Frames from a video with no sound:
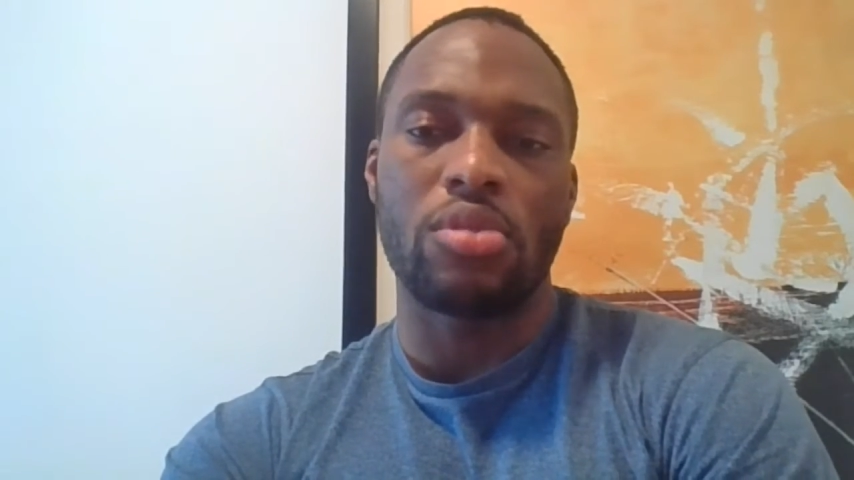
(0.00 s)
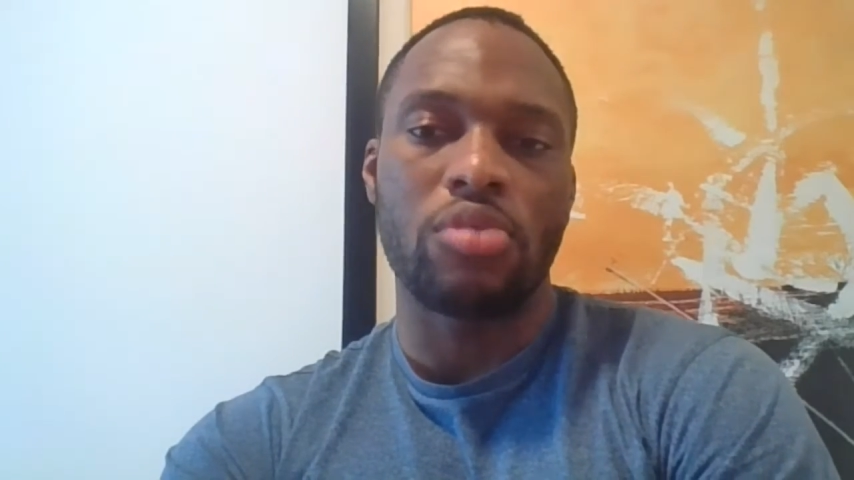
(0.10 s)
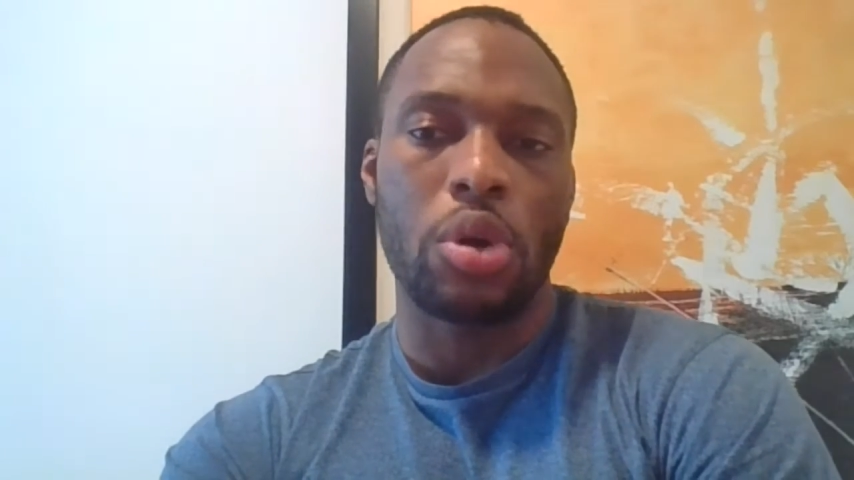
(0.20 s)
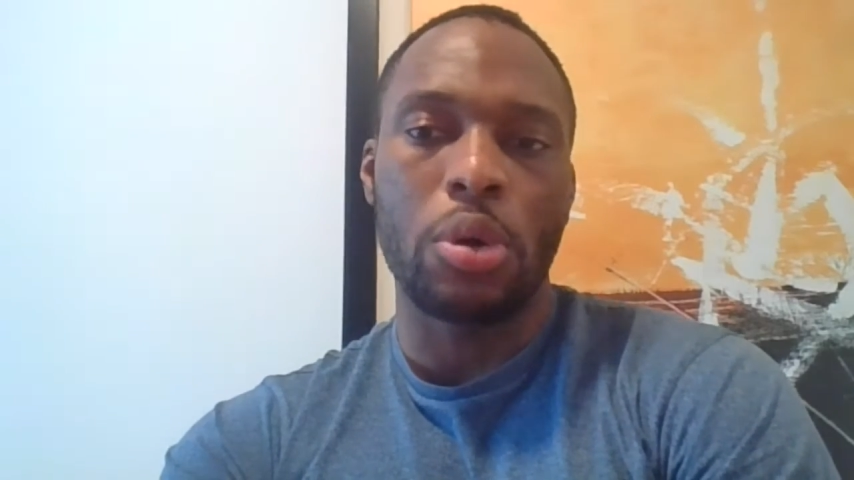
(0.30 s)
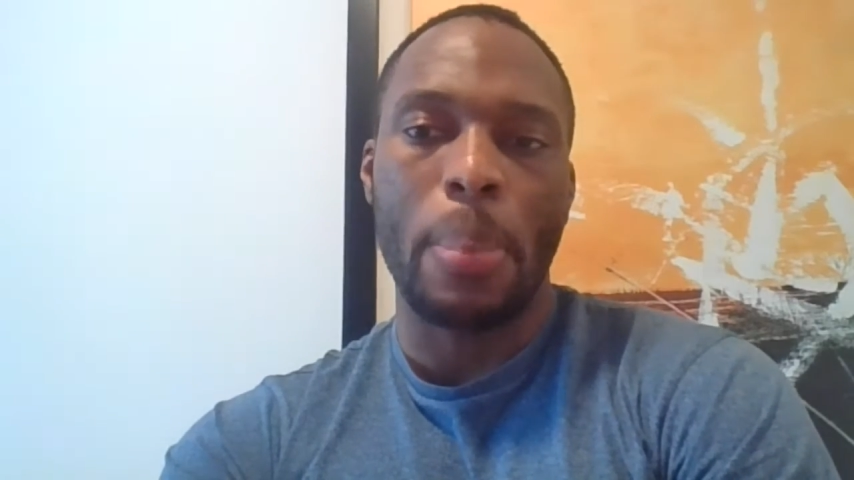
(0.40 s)

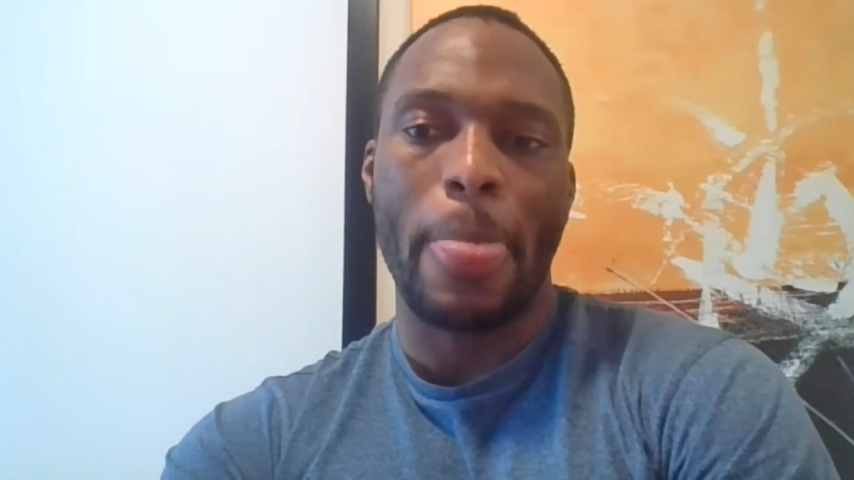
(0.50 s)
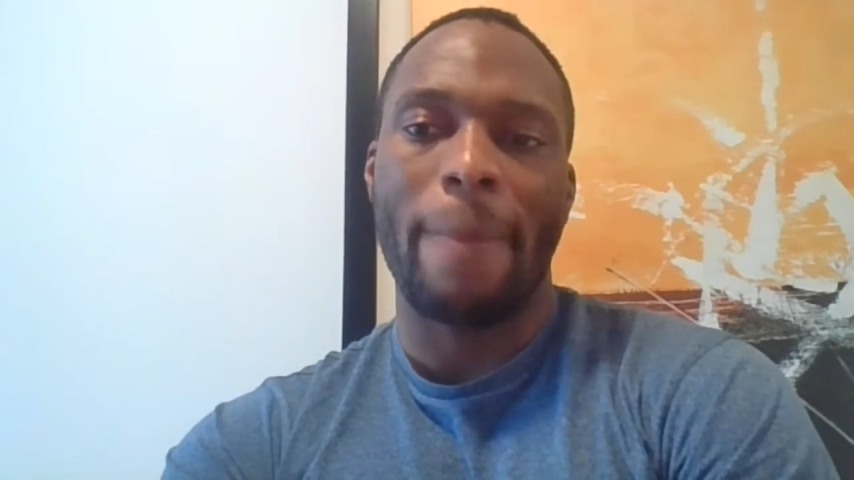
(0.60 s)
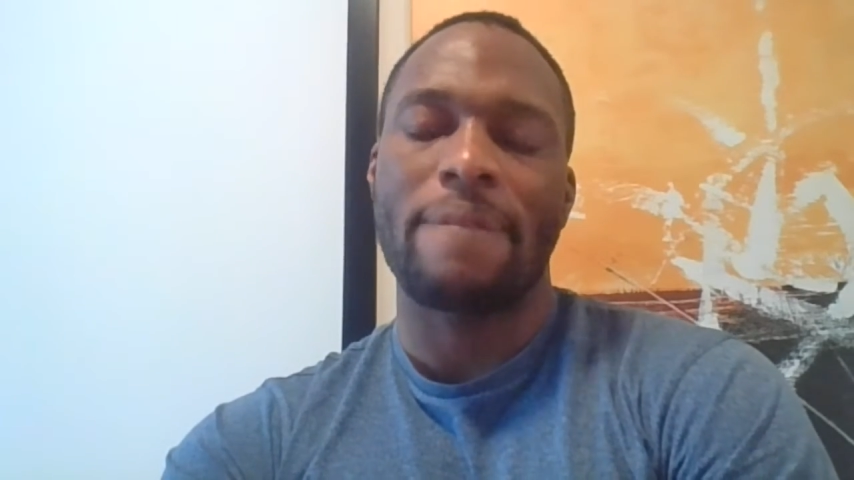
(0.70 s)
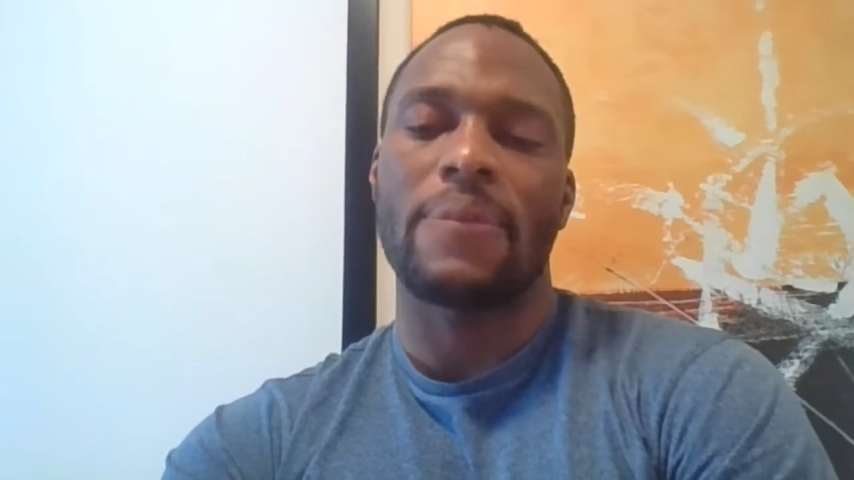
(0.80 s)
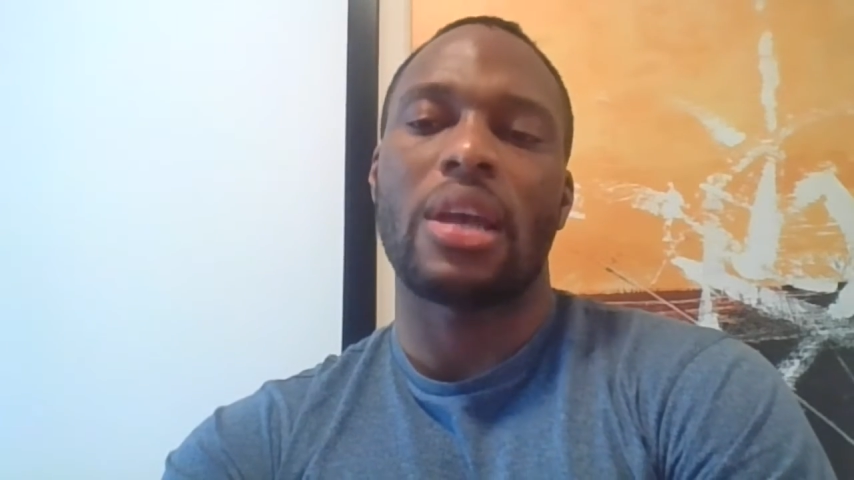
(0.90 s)
grow
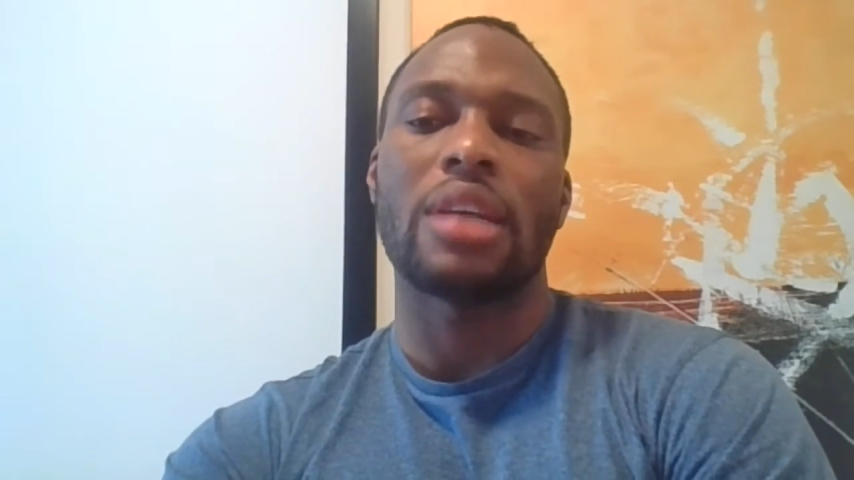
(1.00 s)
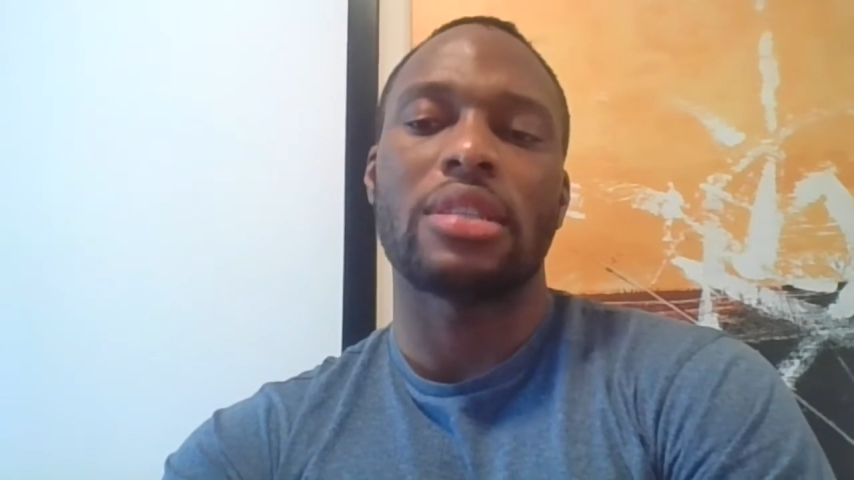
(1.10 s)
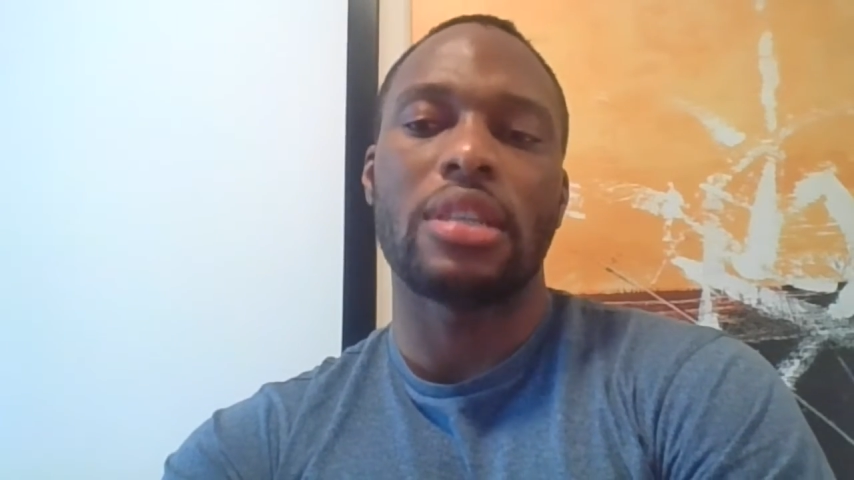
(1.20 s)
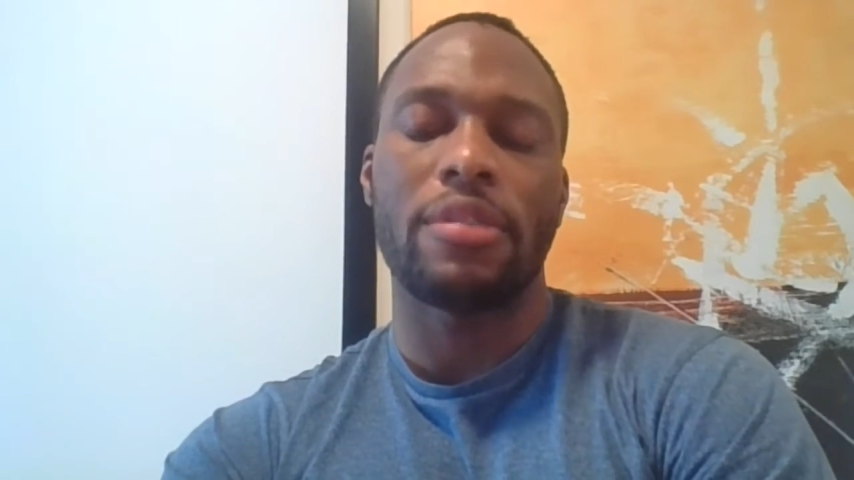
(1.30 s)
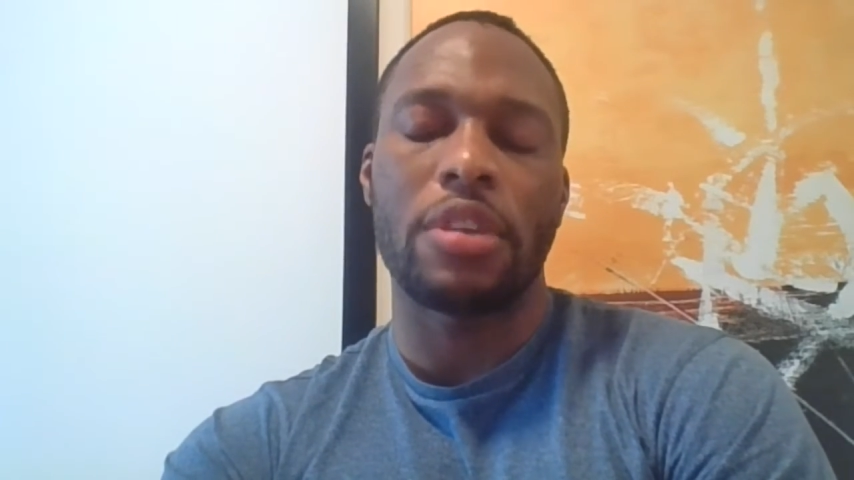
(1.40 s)
as
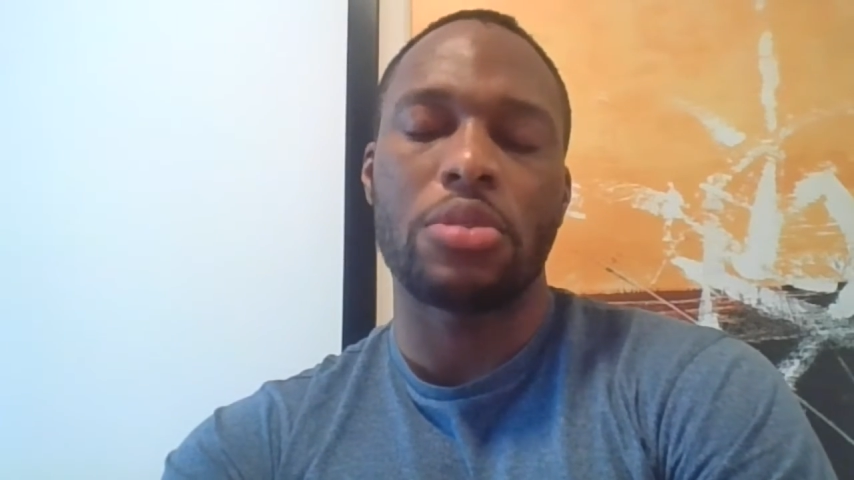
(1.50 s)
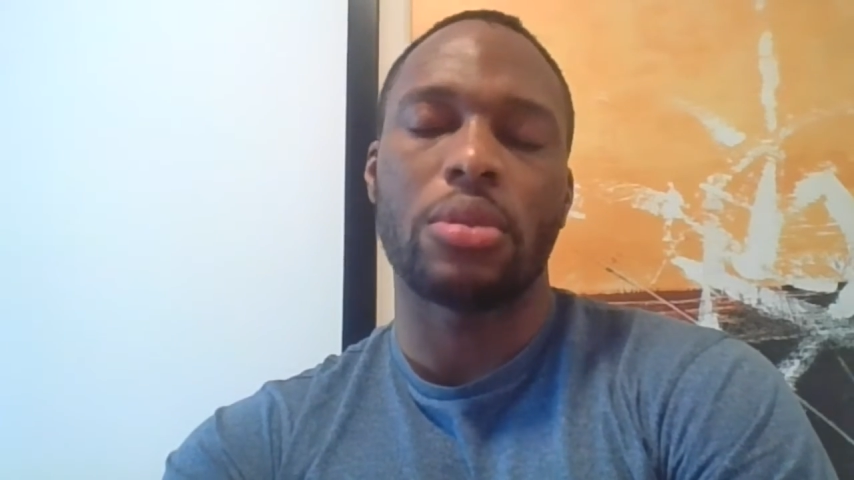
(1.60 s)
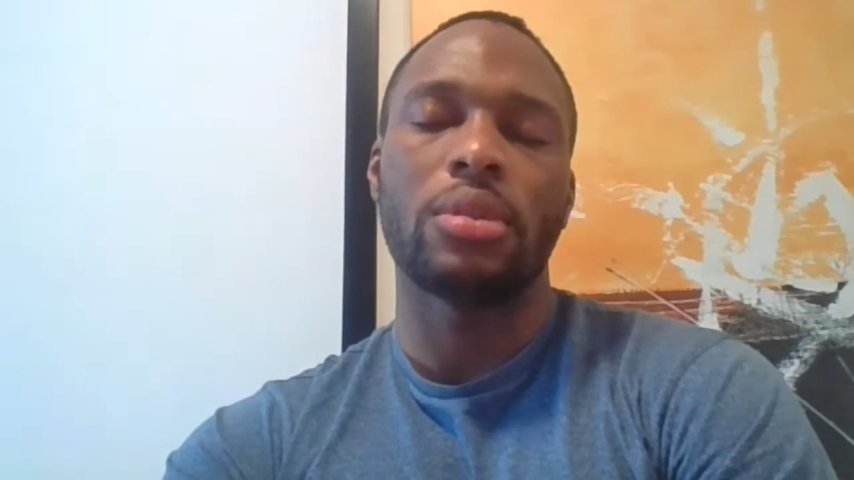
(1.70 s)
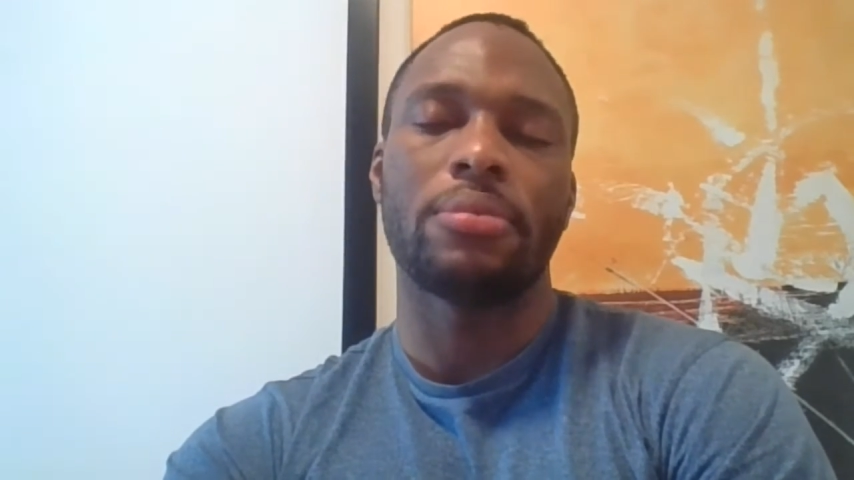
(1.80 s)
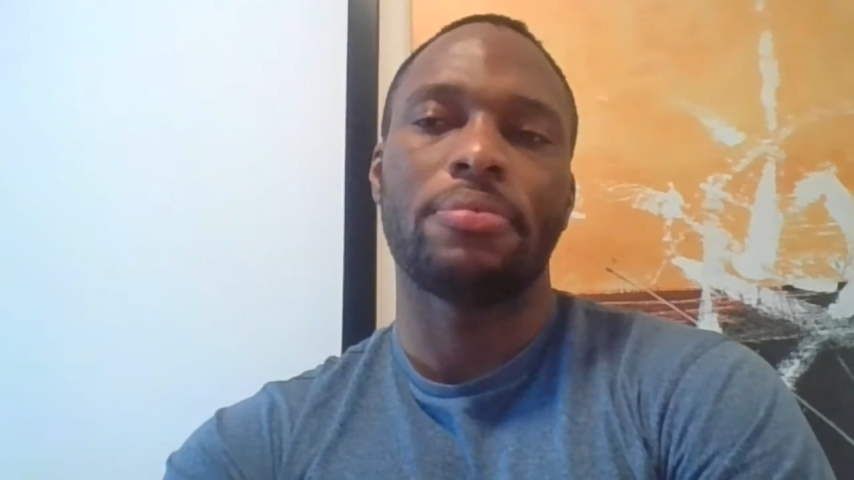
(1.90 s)
an
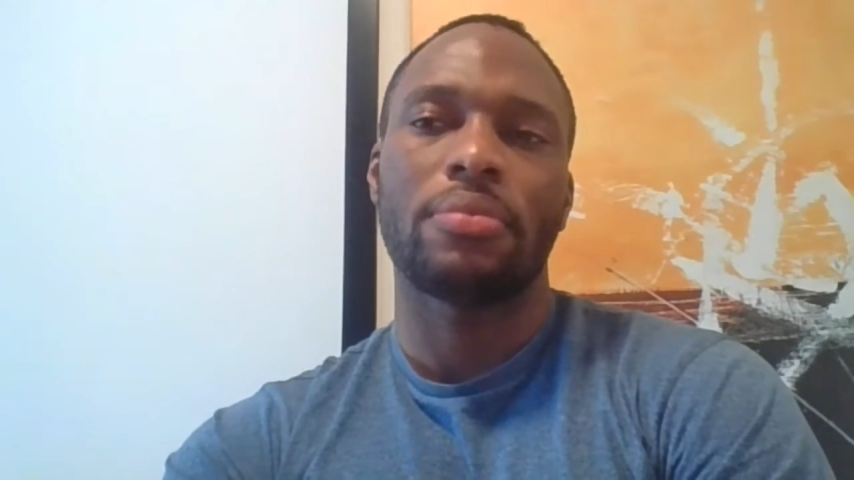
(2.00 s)
individual.